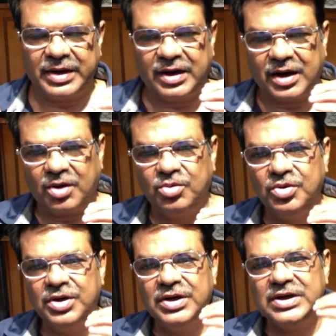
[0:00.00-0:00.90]
Rahu
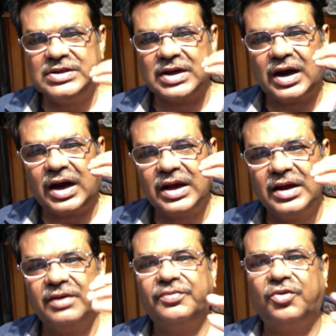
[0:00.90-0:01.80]
is a
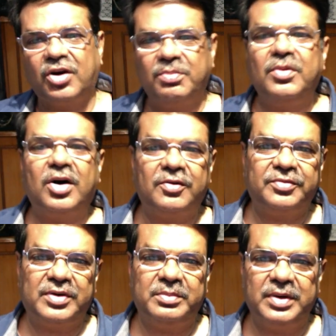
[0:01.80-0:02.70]
higher form
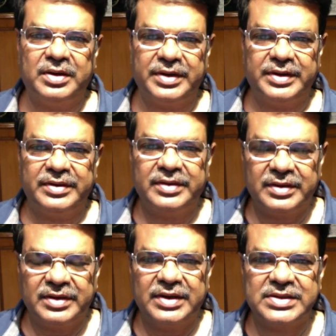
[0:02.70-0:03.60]
of Mercury.
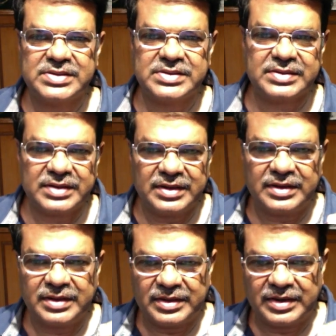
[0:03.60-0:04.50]

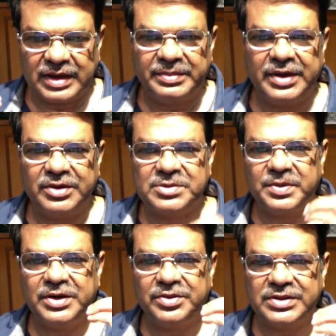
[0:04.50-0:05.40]
I'm trying to
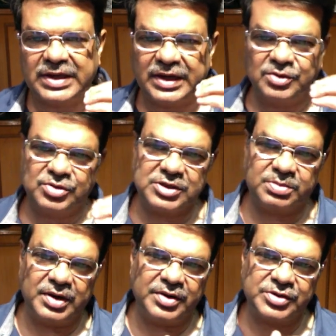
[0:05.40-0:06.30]
explain you this. I can also
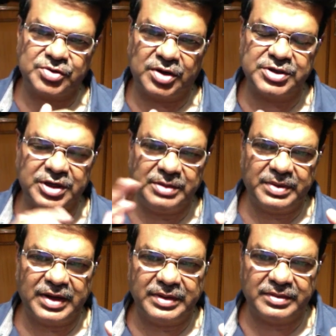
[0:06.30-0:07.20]
explain you astrologically,
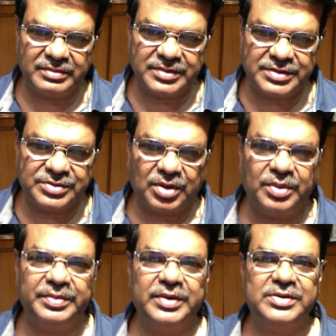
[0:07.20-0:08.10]
but this is how
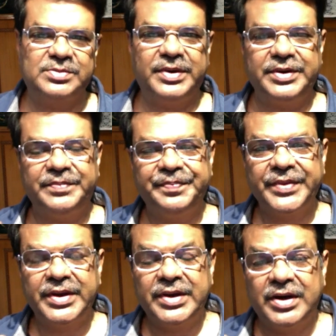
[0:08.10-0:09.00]
I'm trying to explain
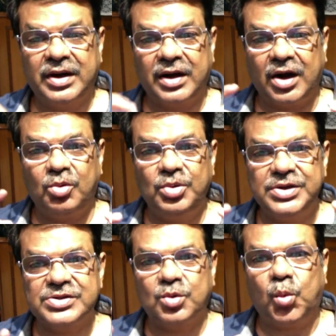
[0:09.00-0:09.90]
it. Rahu
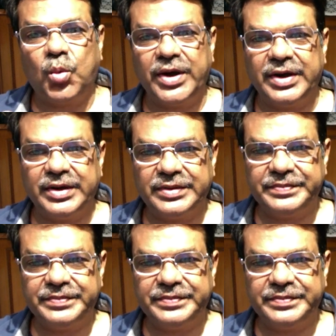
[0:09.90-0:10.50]
is wind.